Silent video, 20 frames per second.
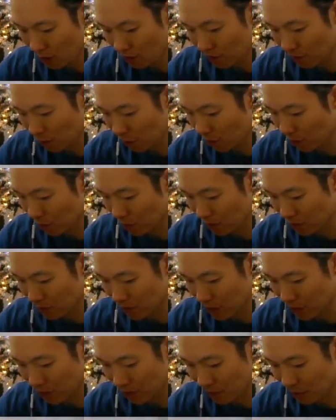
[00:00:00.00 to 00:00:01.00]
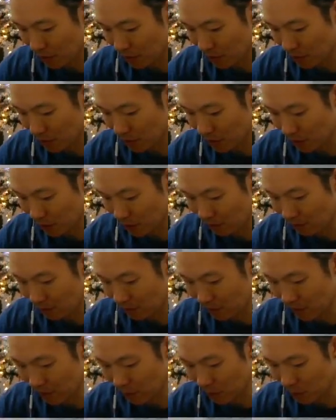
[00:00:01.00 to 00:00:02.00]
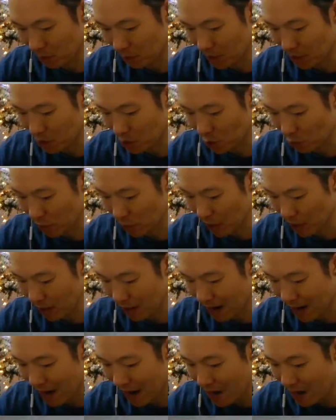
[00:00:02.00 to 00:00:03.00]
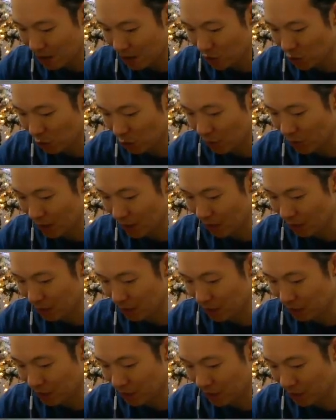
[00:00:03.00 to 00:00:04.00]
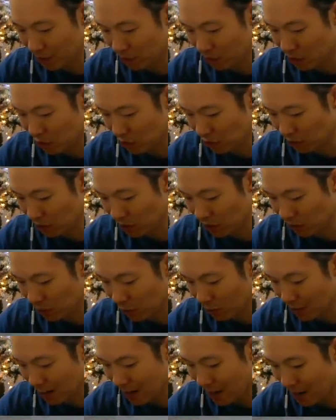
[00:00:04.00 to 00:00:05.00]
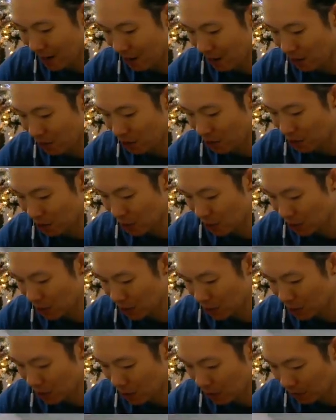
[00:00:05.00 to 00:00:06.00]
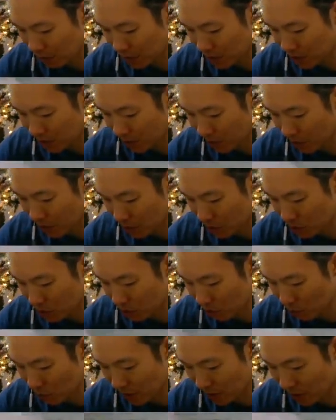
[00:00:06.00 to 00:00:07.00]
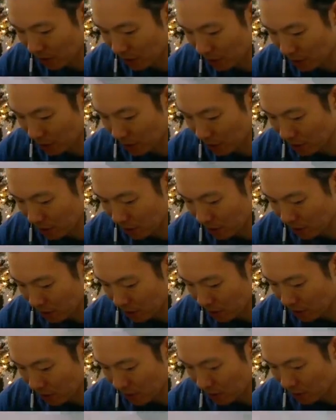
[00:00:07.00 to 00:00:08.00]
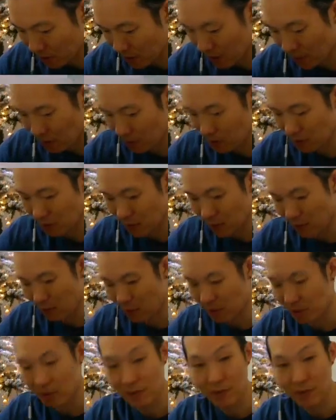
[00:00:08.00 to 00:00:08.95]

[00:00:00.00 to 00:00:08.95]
4 would have done it, but no. That would have been a 2 pair, a higher 2 pair, but they don't usually give you a higher of something to win. Yeah, it doesn't happen.